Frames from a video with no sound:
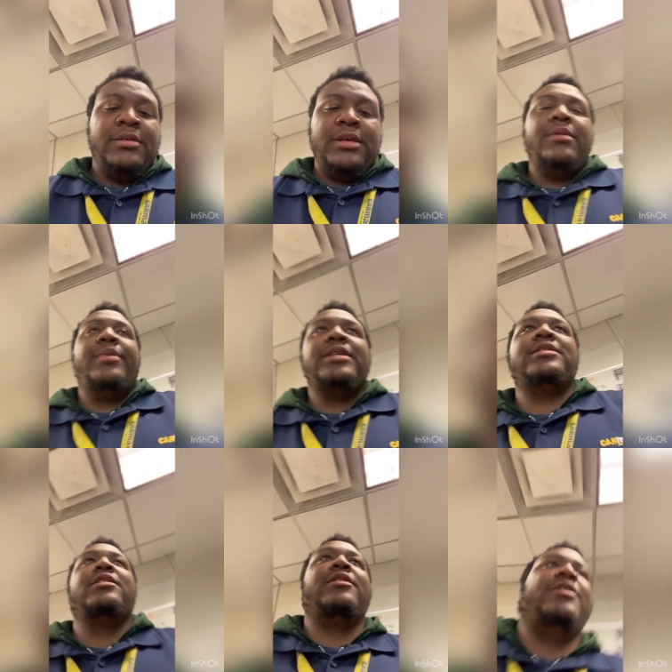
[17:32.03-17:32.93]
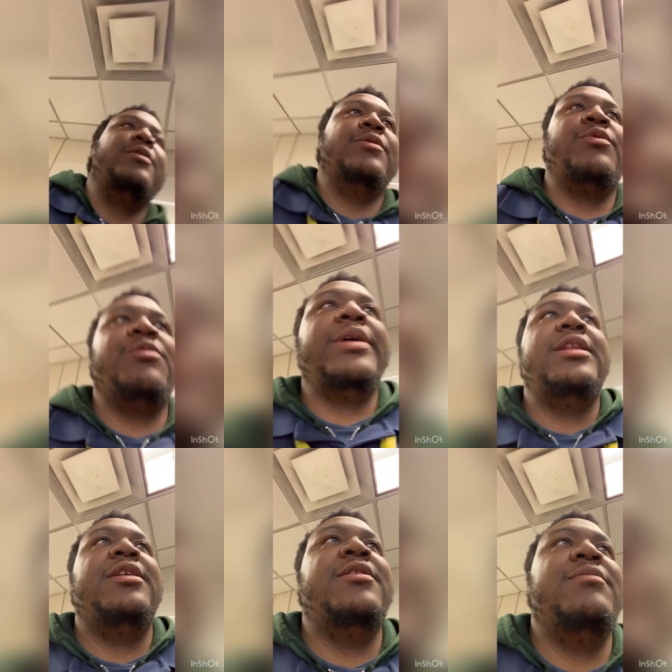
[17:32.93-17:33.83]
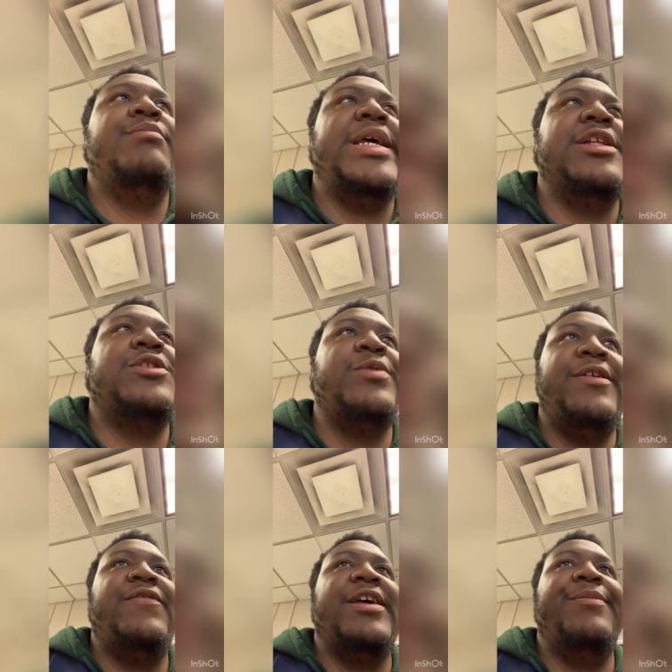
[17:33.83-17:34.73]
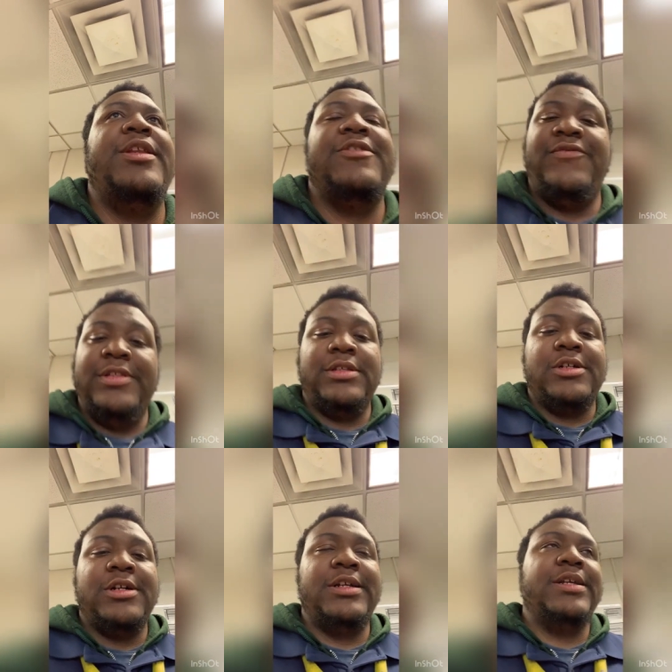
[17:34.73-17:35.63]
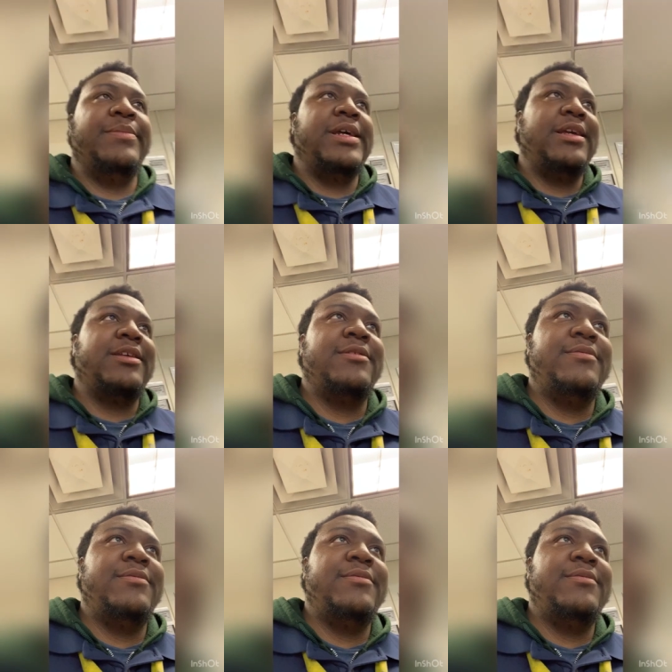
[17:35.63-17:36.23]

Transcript: And basically we waited about 25 minutes for this car to come back.